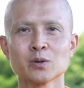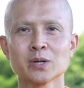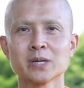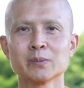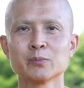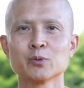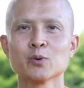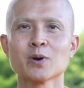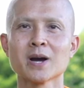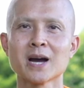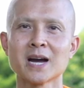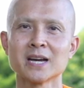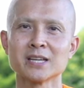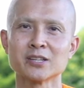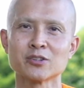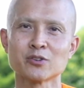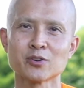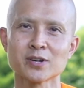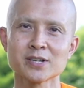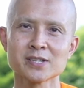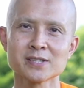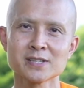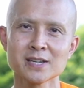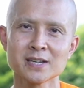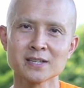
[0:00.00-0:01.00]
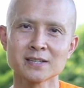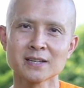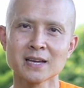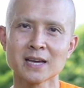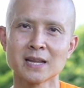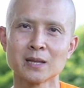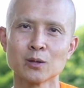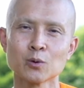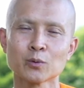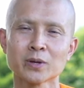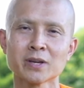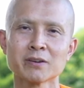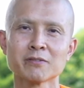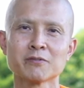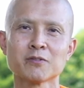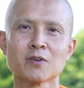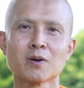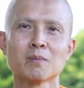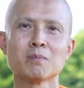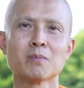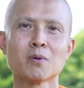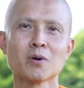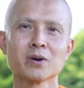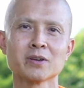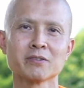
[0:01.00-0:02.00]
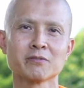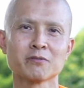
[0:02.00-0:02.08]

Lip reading: if you are interested and looking for more